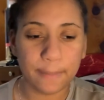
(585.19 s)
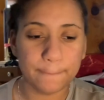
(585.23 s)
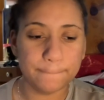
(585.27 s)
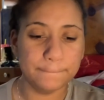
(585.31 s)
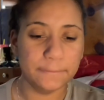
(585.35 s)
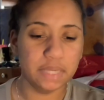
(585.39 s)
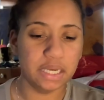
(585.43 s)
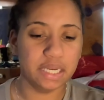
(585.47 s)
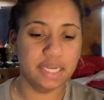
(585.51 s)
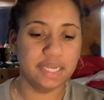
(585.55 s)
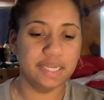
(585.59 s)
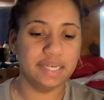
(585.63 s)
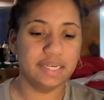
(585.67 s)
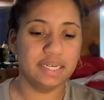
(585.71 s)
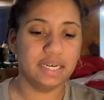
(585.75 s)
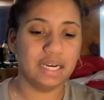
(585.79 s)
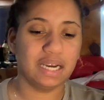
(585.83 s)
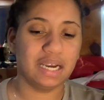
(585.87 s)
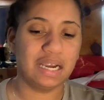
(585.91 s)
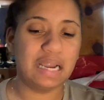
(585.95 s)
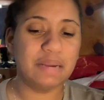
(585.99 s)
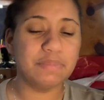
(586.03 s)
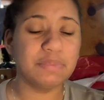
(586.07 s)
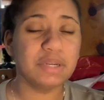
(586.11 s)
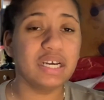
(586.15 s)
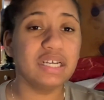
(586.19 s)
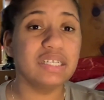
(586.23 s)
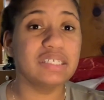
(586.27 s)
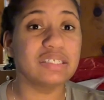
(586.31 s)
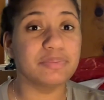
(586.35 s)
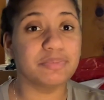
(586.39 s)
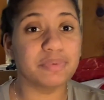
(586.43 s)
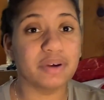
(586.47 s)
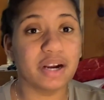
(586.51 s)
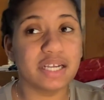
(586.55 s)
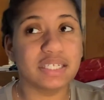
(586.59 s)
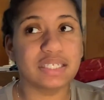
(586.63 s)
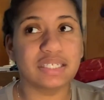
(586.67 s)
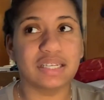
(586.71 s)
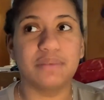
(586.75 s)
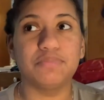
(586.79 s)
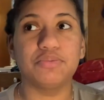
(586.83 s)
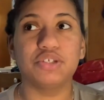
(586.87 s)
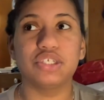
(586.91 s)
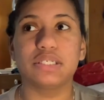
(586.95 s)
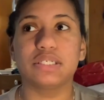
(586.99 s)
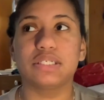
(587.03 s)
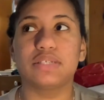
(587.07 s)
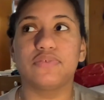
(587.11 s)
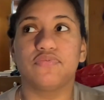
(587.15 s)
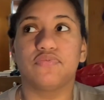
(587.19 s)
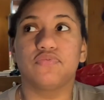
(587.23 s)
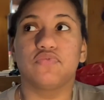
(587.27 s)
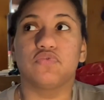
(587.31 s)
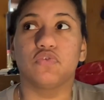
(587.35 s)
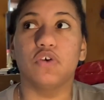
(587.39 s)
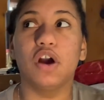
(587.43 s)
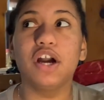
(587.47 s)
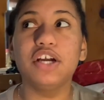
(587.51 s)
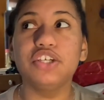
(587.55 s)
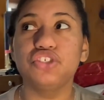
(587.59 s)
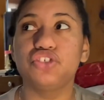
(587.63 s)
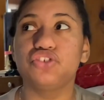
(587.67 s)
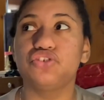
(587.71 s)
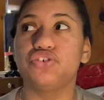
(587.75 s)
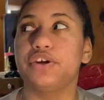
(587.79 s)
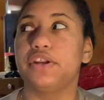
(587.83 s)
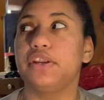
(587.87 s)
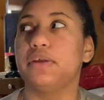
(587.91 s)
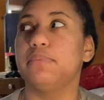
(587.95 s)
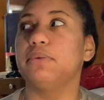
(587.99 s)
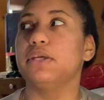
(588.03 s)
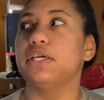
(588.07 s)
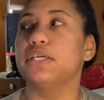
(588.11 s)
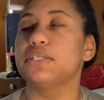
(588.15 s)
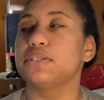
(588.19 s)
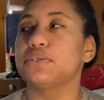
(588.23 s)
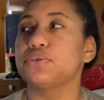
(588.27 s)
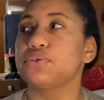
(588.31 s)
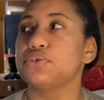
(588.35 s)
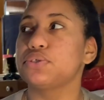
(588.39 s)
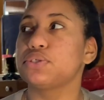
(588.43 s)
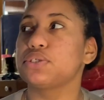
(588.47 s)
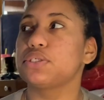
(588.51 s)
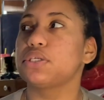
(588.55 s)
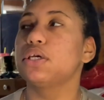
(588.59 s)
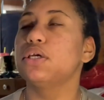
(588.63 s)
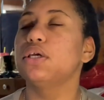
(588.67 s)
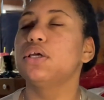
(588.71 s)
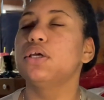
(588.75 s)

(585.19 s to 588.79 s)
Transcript: But I'm not depressed. I'm just frustrated because there's